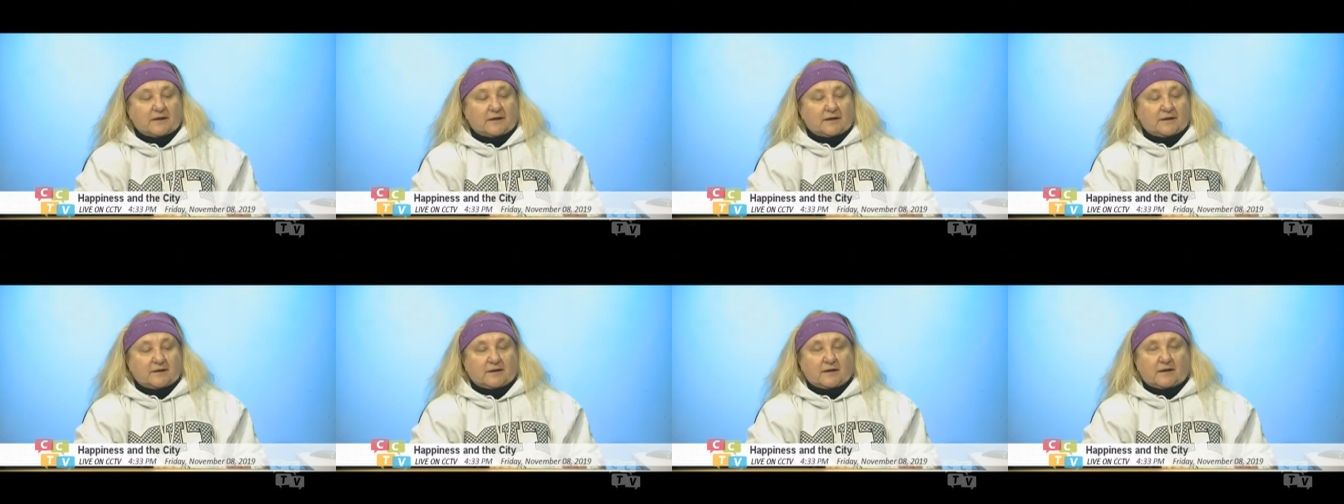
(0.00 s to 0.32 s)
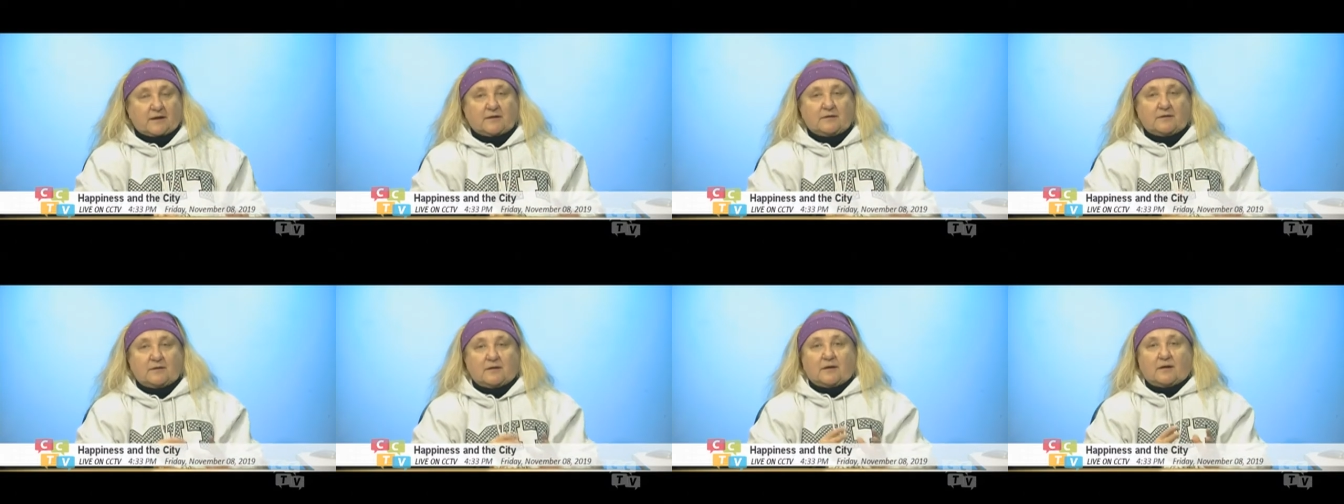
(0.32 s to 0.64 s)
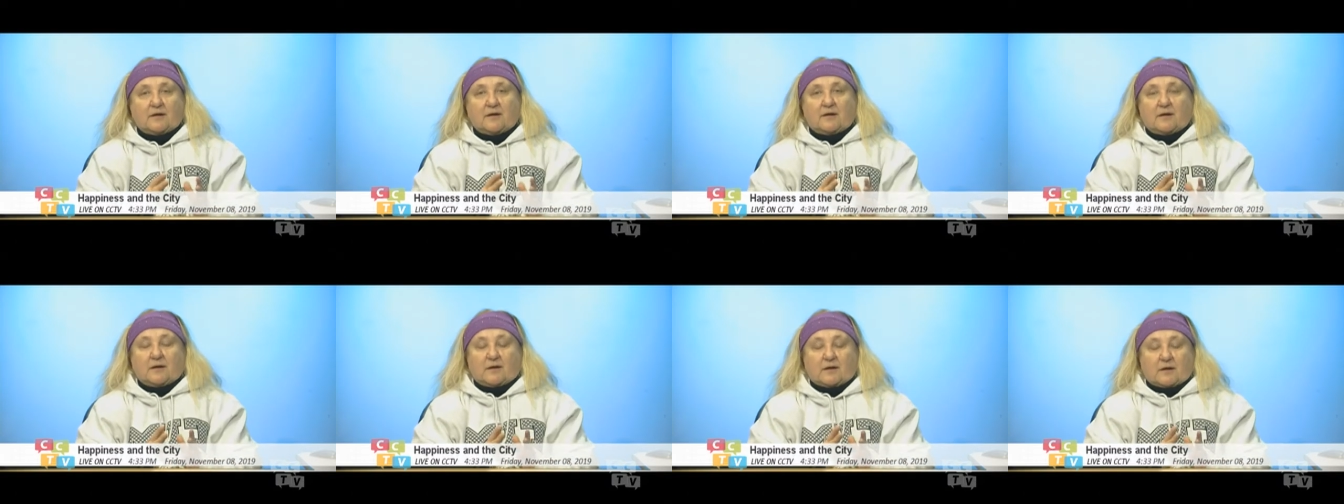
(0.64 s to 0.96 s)
in a
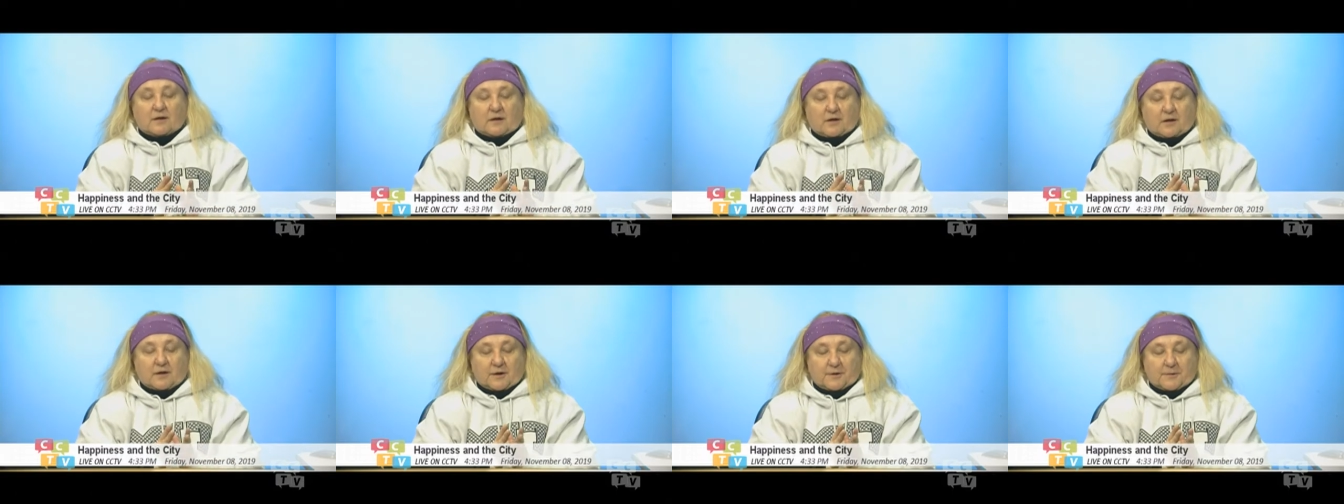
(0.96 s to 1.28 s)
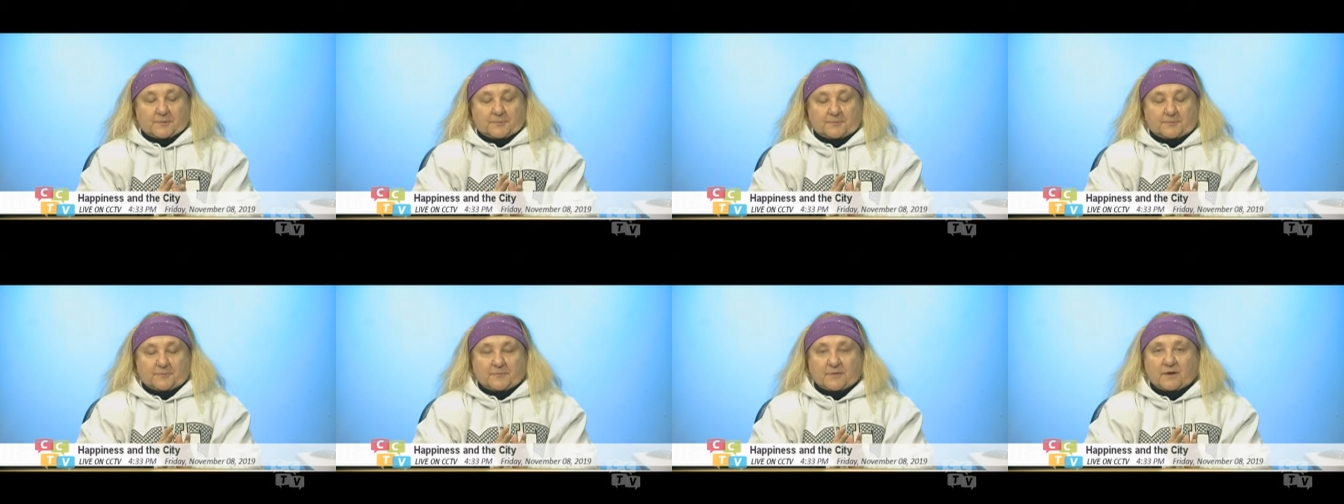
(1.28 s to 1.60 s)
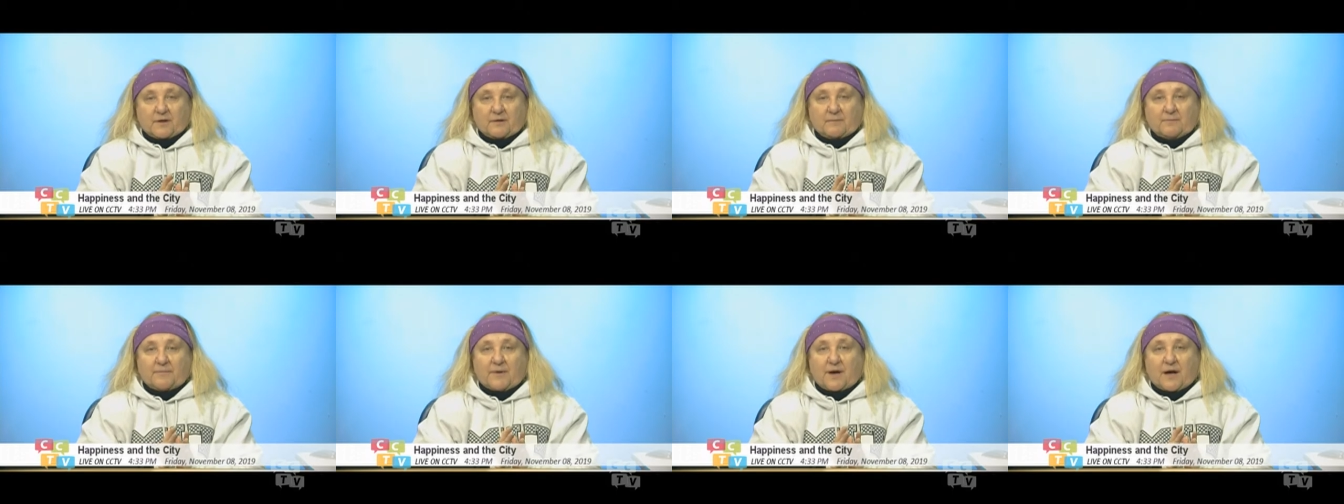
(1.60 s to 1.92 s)

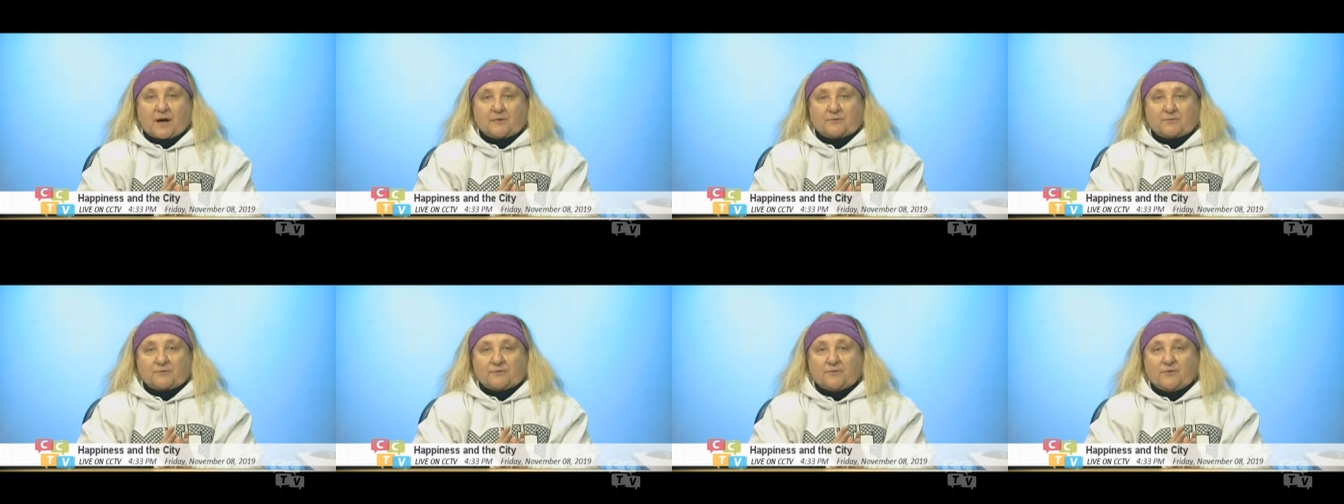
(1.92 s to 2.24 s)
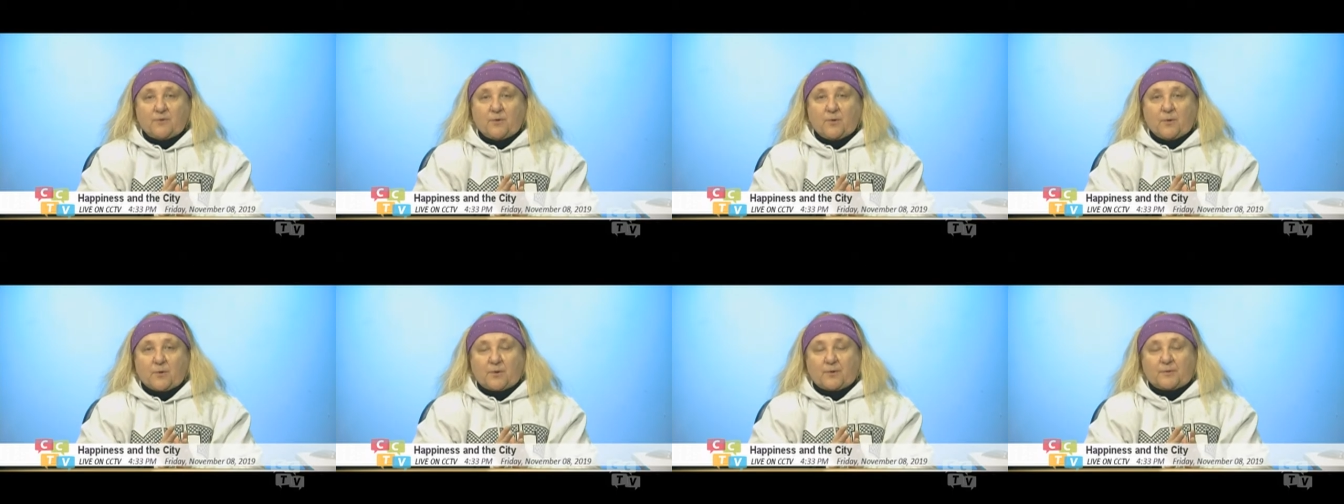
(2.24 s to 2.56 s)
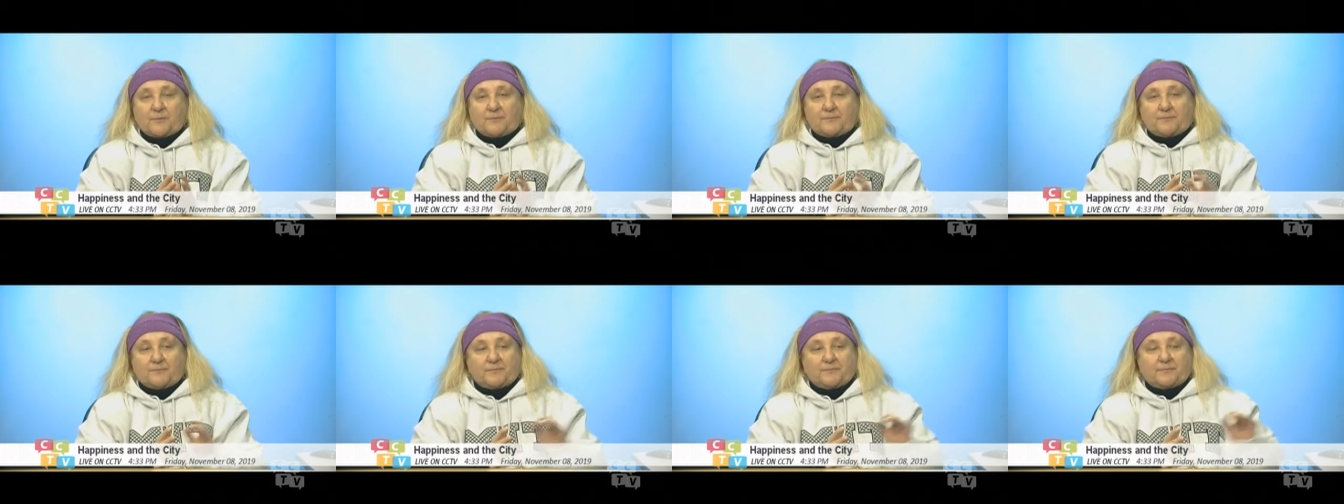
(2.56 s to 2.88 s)
bound form.